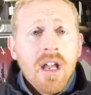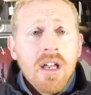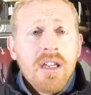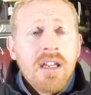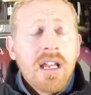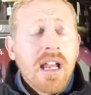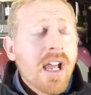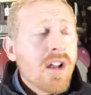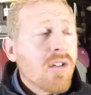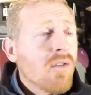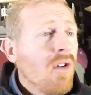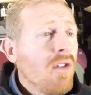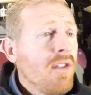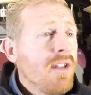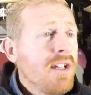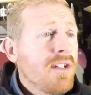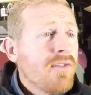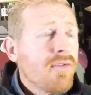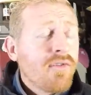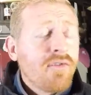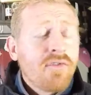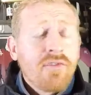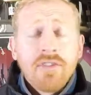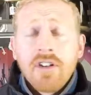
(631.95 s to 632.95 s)
You got all
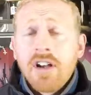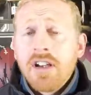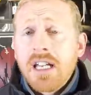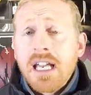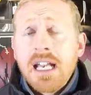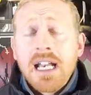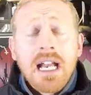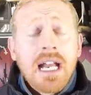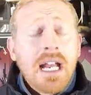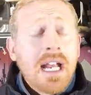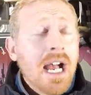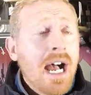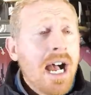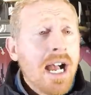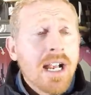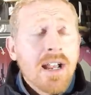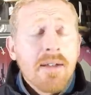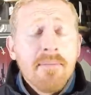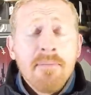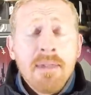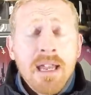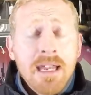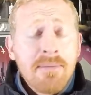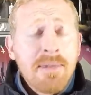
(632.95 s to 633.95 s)
these fucking
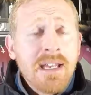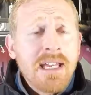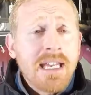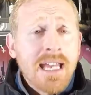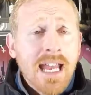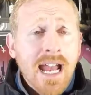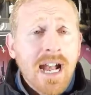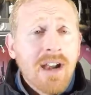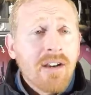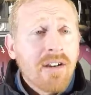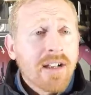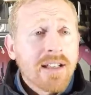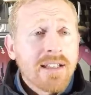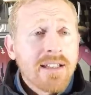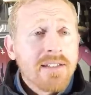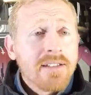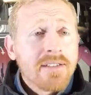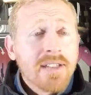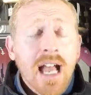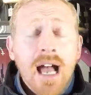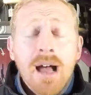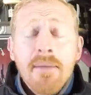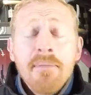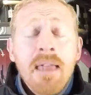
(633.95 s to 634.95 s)
cockamamie
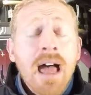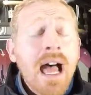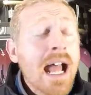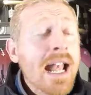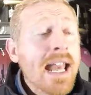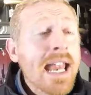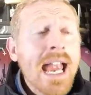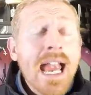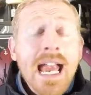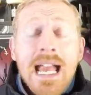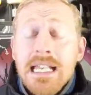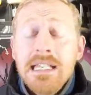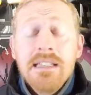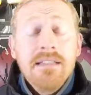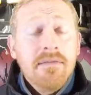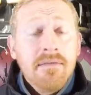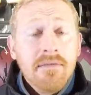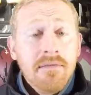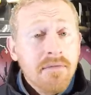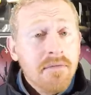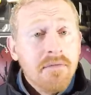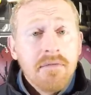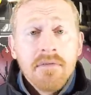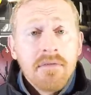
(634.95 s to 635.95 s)
characters. I'm not in!
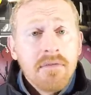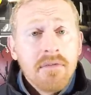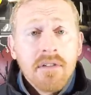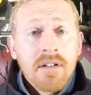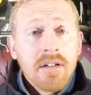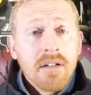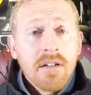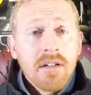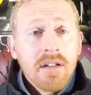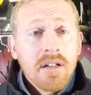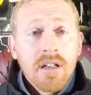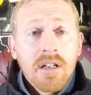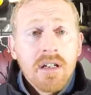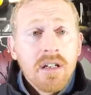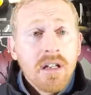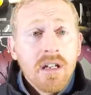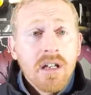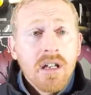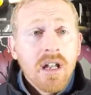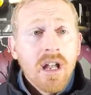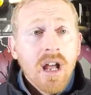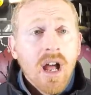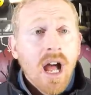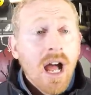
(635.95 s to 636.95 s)

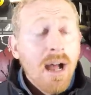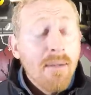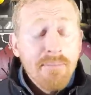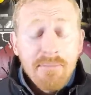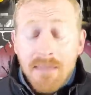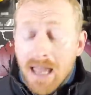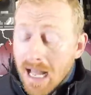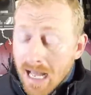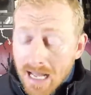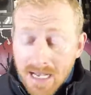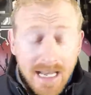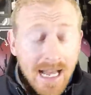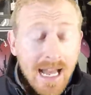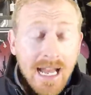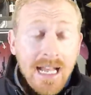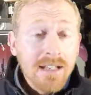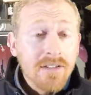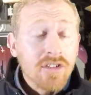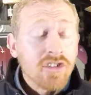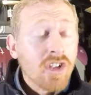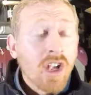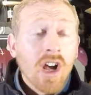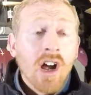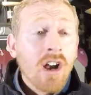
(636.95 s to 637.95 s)
I'm not
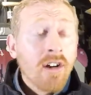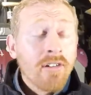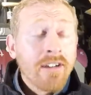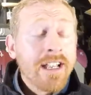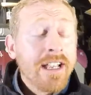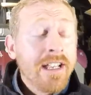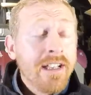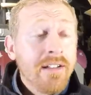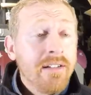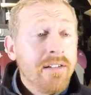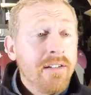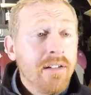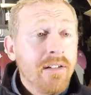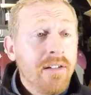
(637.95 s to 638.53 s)
in, sorry.